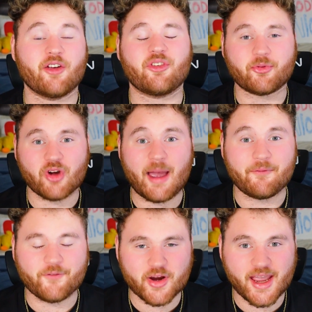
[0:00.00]
Subscribe
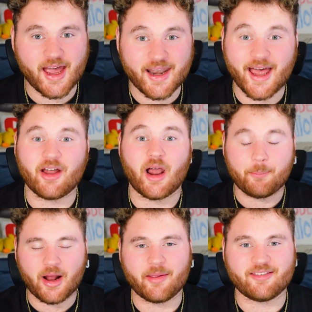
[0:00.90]
before you head out, and I'll
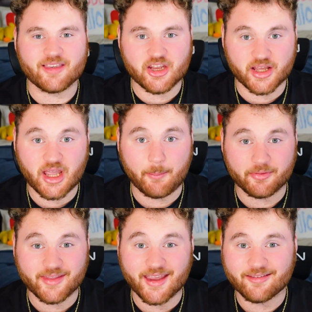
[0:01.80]
probably see you in a couple
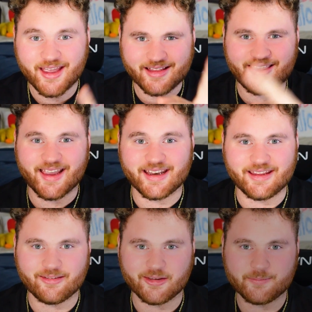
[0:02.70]
days. Take it
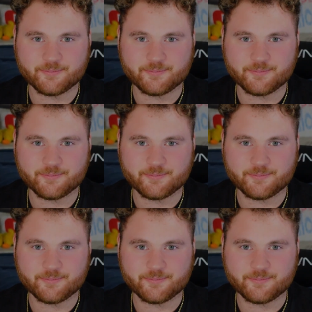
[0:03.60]
easy.